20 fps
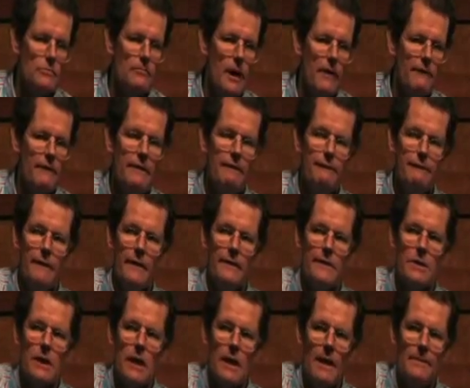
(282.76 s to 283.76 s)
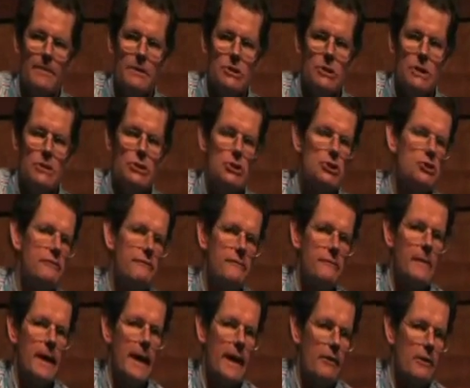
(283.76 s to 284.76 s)
you might even find climate change is good
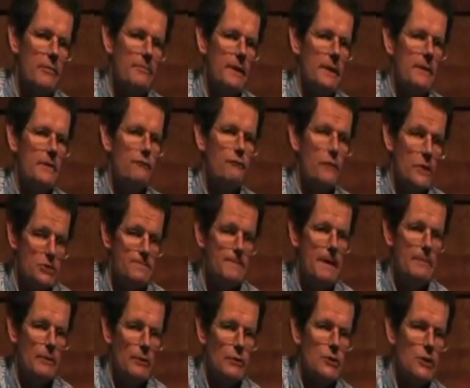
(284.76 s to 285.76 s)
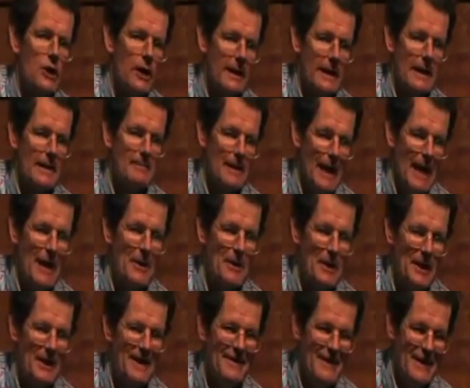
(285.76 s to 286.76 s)
for malaria because rich people start getting
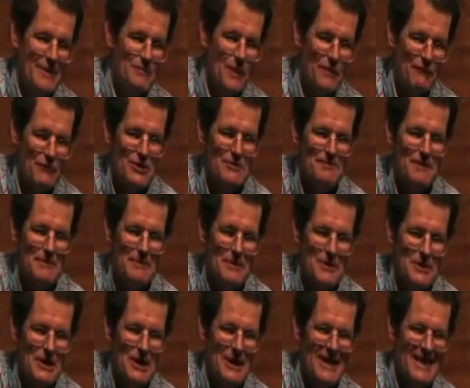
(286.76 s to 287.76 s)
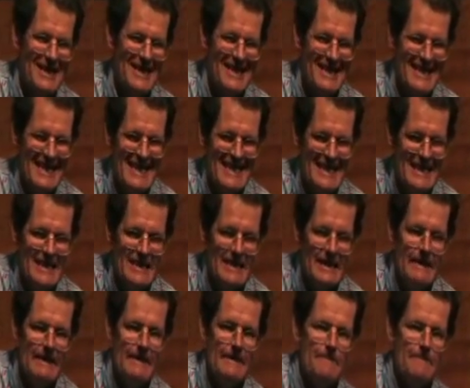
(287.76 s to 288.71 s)
malaria, and then when rich people start getting diseases,